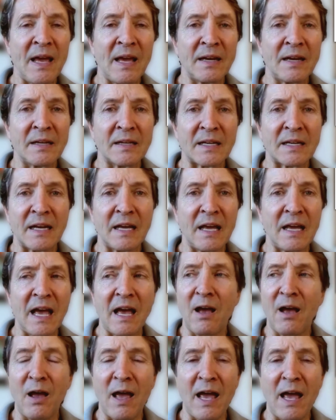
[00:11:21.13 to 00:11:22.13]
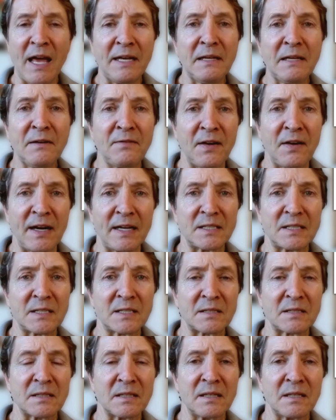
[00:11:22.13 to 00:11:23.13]
And any of
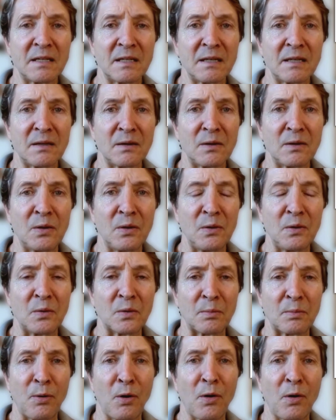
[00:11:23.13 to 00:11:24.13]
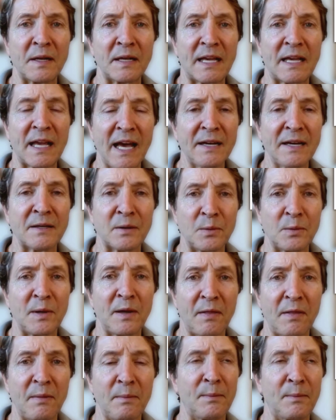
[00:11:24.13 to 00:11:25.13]
us who were born in Canada
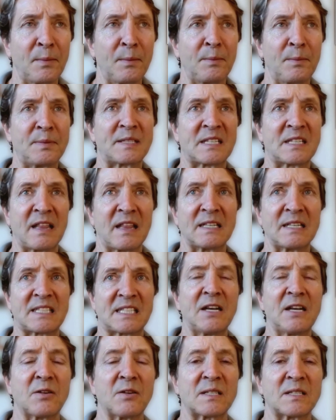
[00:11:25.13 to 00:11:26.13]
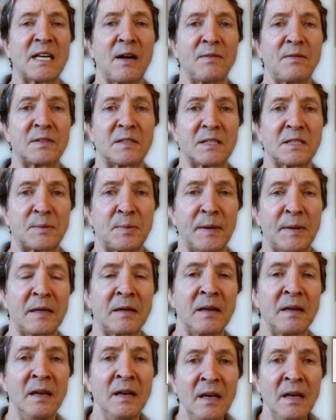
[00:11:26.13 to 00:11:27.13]
would see ourselves as
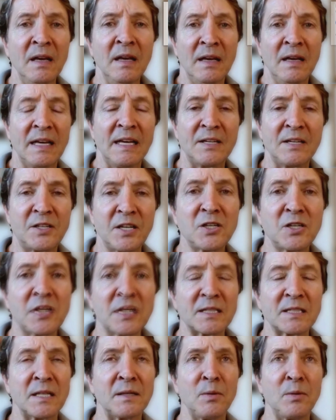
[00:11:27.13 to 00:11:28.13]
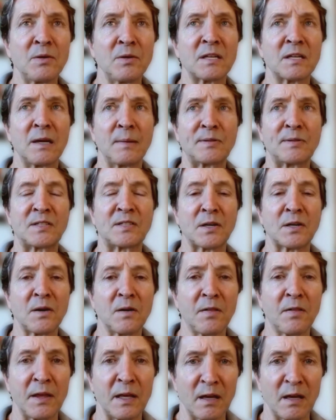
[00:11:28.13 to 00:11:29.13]
being Indigenous. And the most
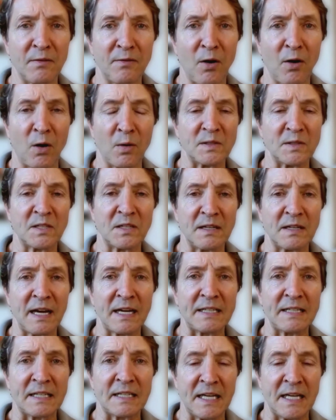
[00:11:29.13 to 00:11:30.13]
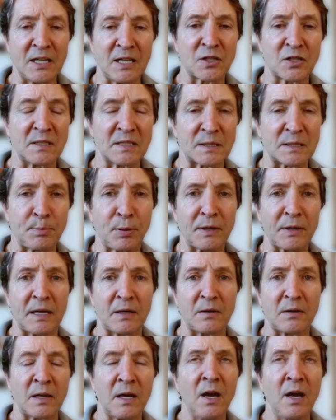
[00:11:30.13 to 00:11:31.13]
absurd thing of all is the United Nations
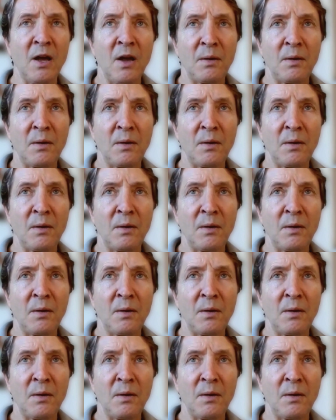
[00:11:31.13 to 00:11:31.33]
put out